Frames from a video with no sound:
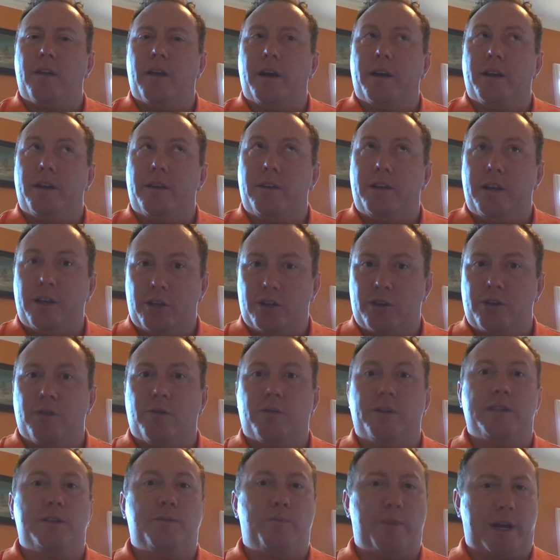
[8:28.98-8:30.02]

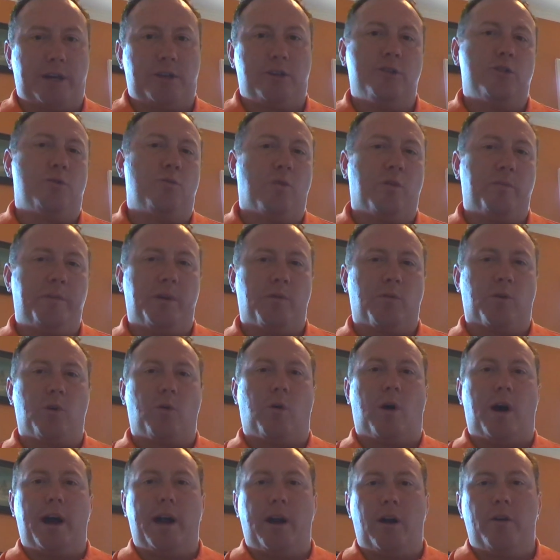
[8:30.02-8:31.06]
additional inspections will be
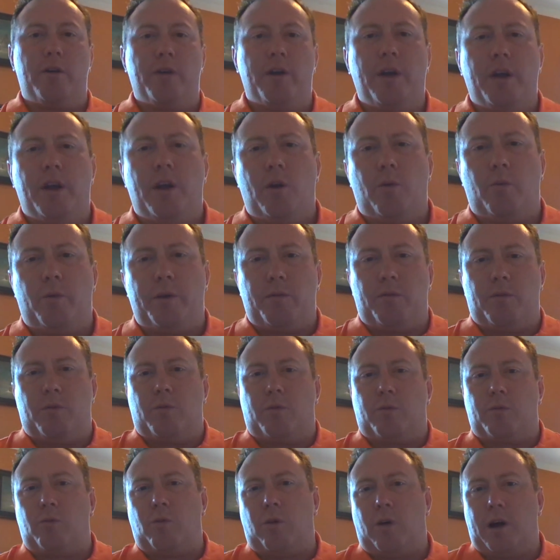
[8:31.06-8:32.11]
required. We
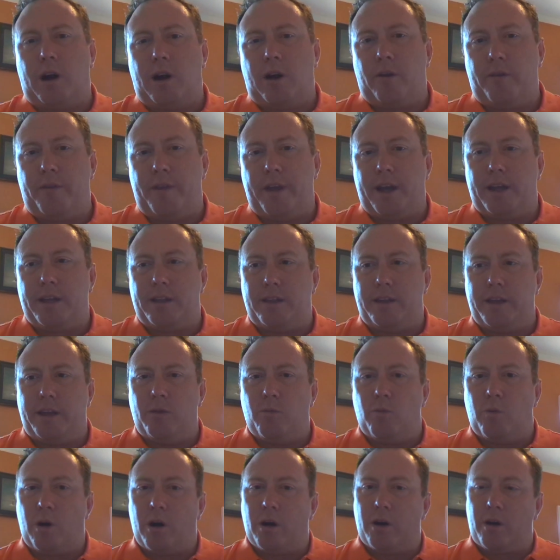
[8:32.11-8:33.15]
will require that
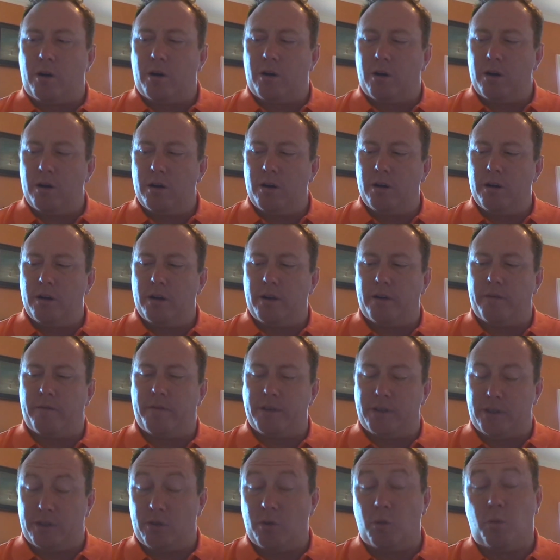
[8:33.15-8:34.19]
the water, if
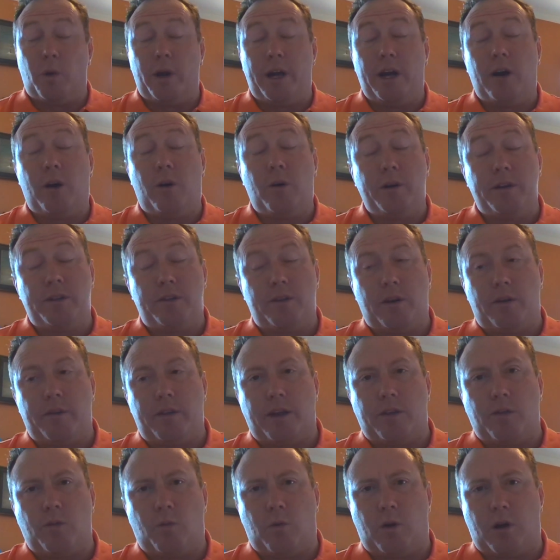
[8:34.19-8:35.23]
it's the well,
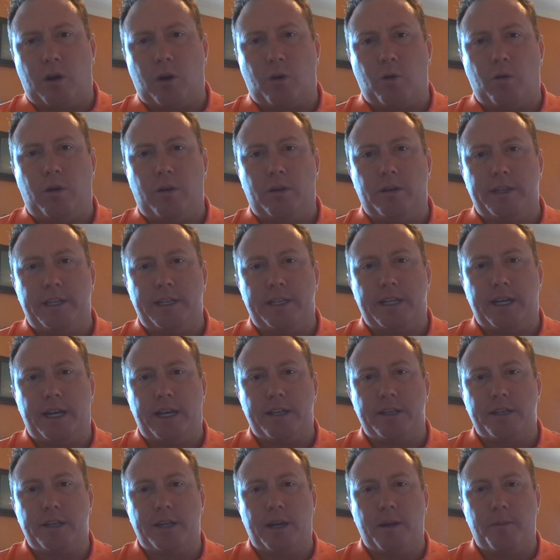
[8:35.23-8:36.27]
that the water quality
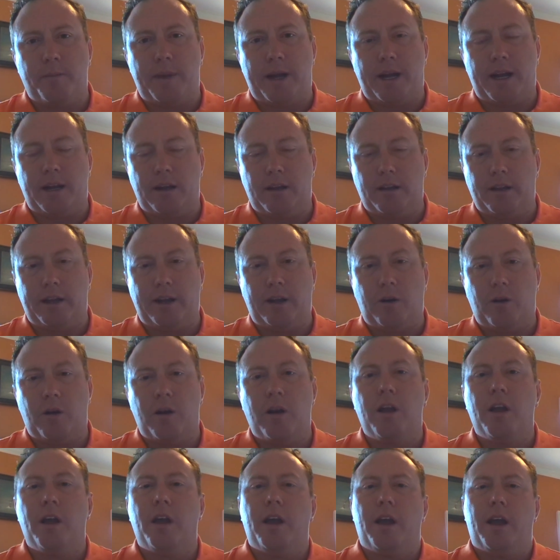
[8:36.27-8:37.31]
tests come back
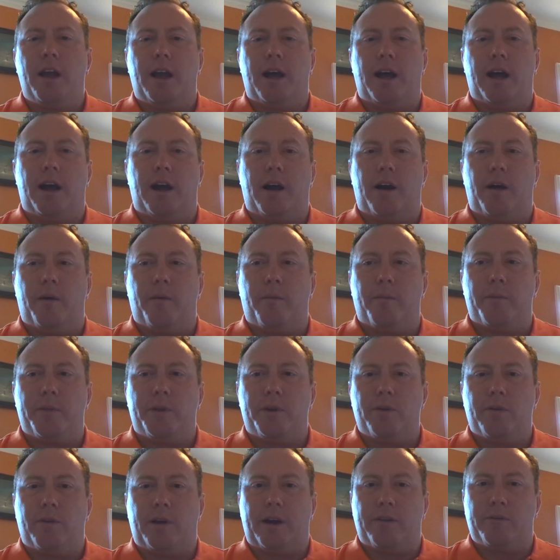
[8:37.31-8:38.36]
clear.
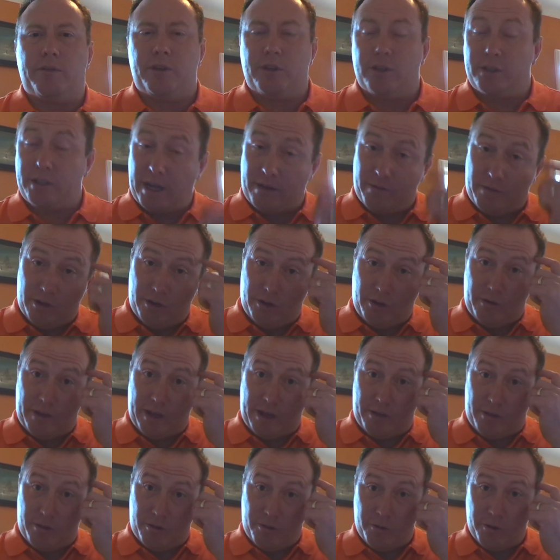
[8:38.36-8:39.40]
You'll just have to do
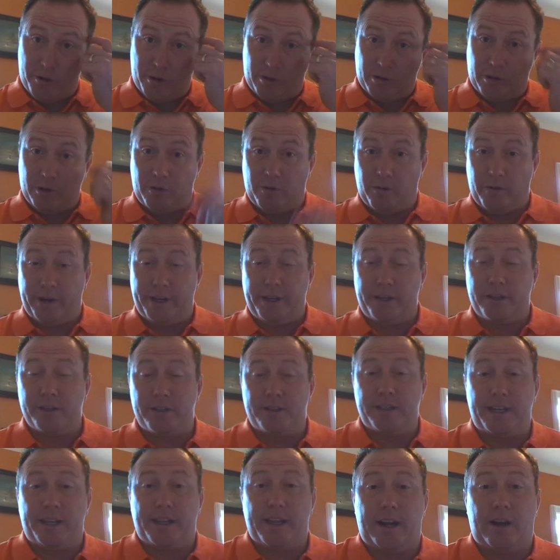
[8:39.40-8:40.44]
that through your local
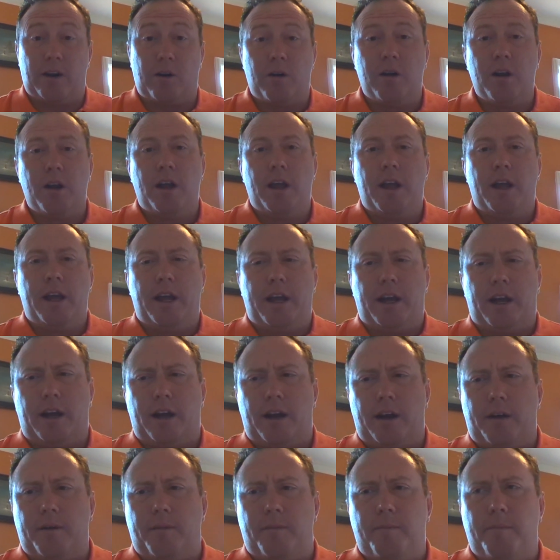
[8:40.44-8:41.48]
agency there.
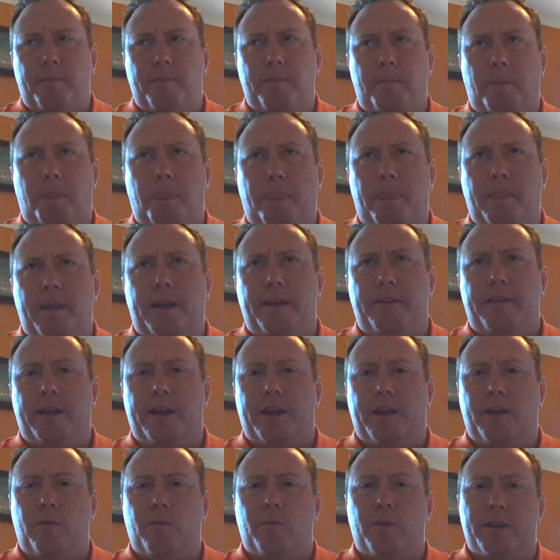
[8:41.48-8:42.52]
And
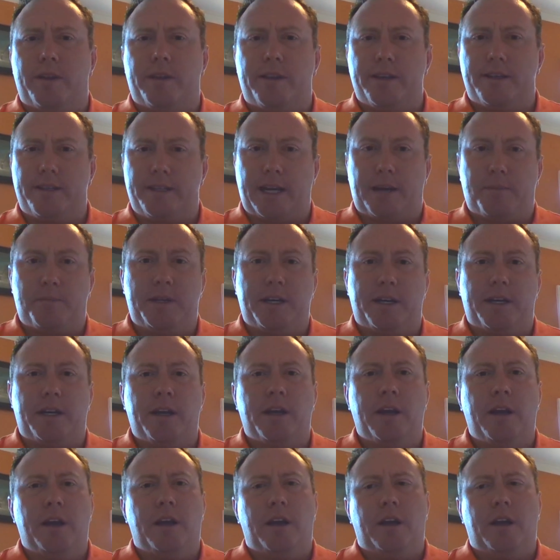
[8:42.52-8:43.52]
then with the septic,